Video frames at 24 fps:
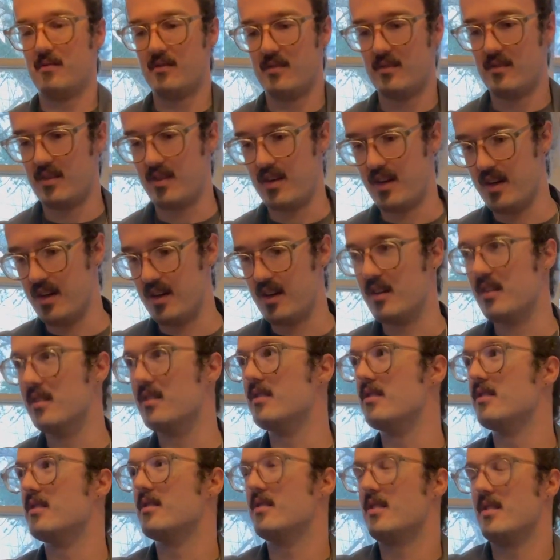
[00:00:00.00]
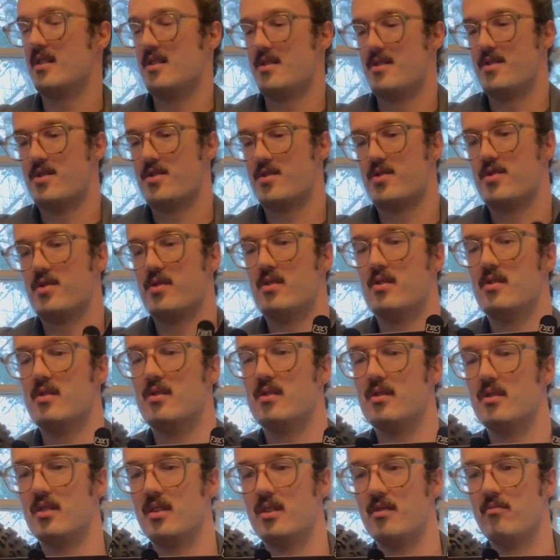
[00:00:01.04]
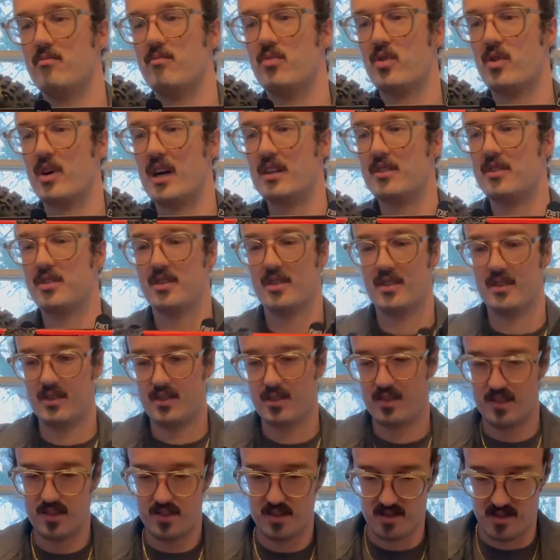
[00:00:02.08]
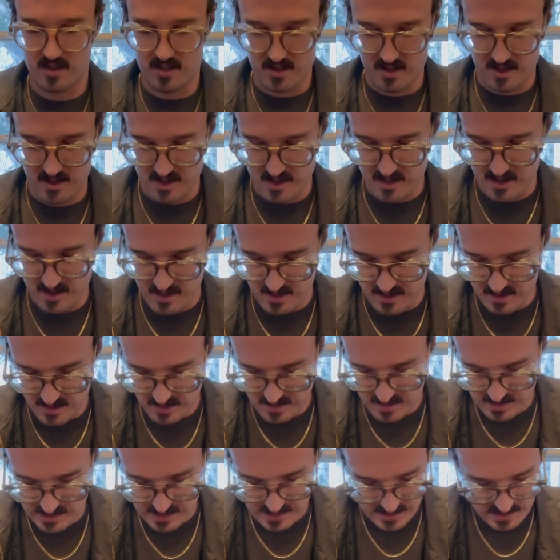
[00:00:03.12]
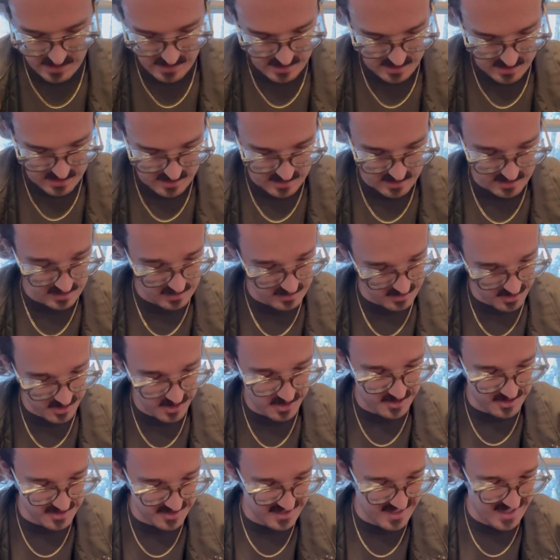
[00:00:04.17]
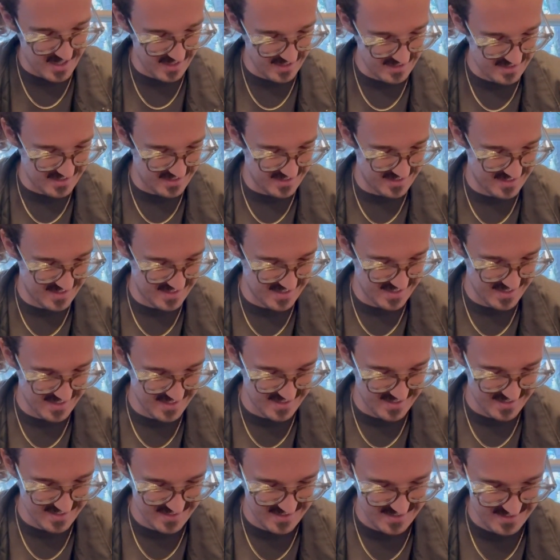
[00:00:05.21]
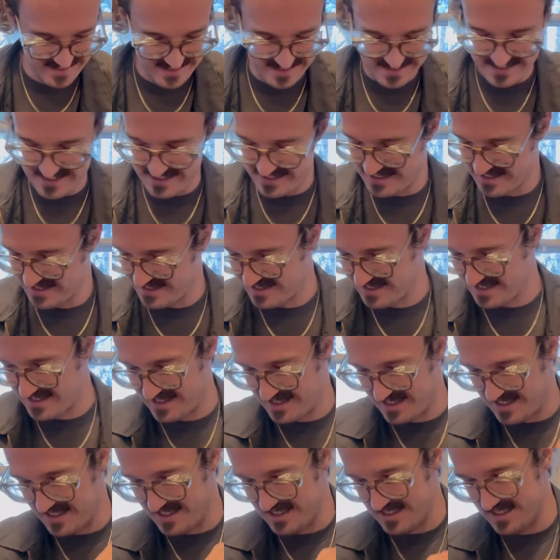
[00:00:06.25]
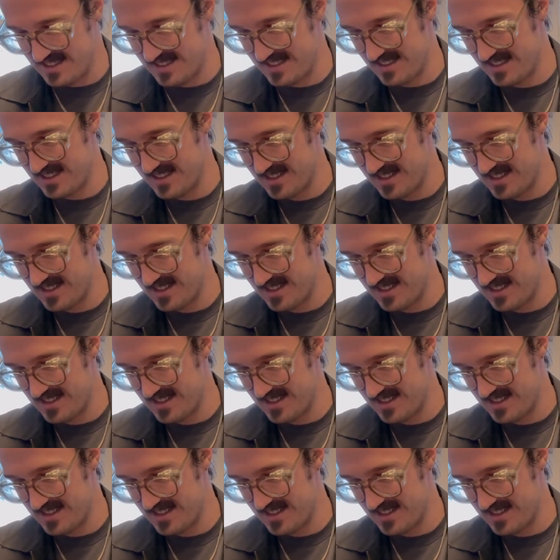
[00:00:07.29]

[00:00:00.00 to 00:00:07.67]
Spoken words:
Yeah, initial impressions are, it looks nice. It does look nice.